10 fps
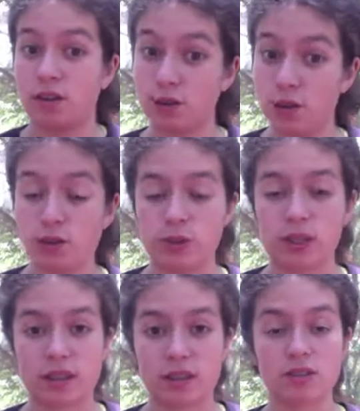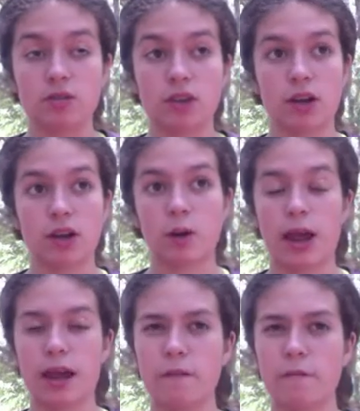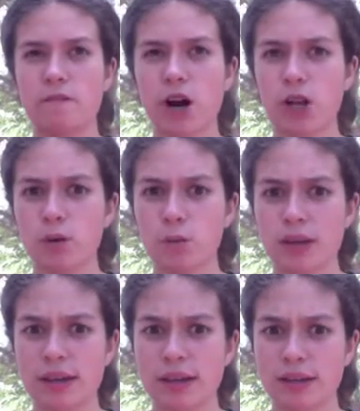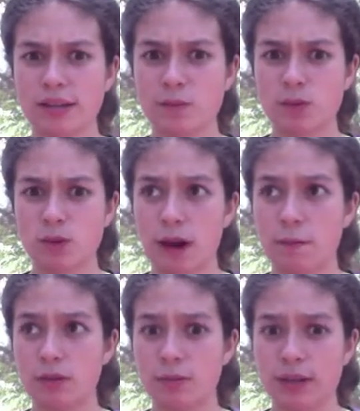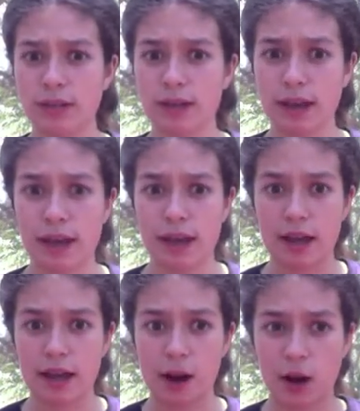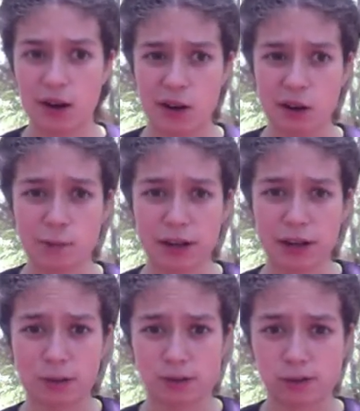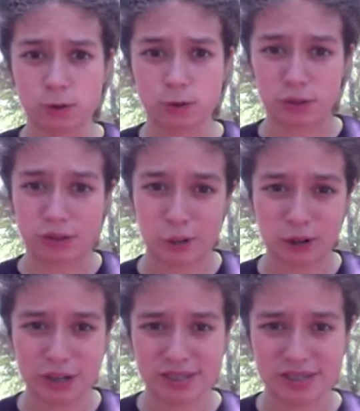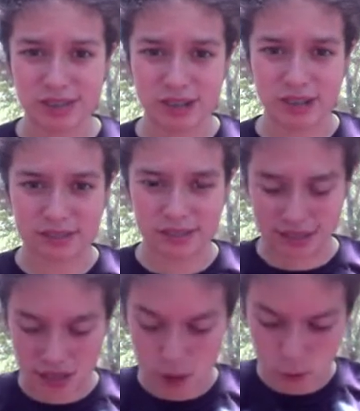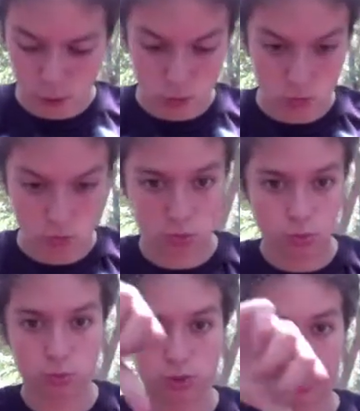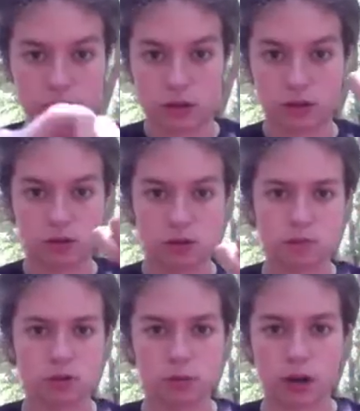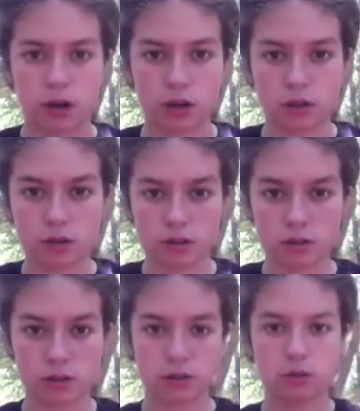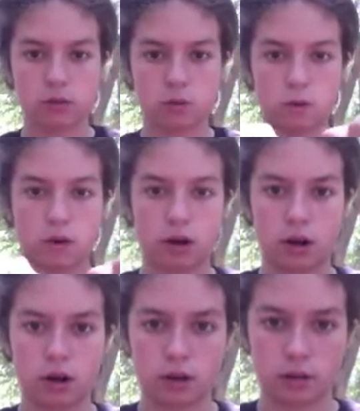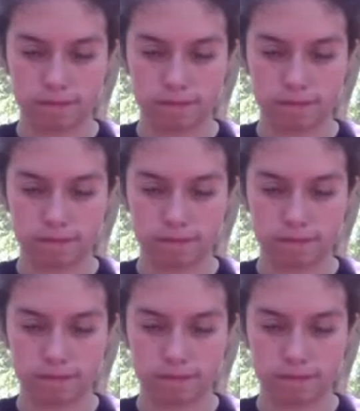if you do like this video, and follow me, subscribe to me on all of my other social networking sites down in the description box somewhere.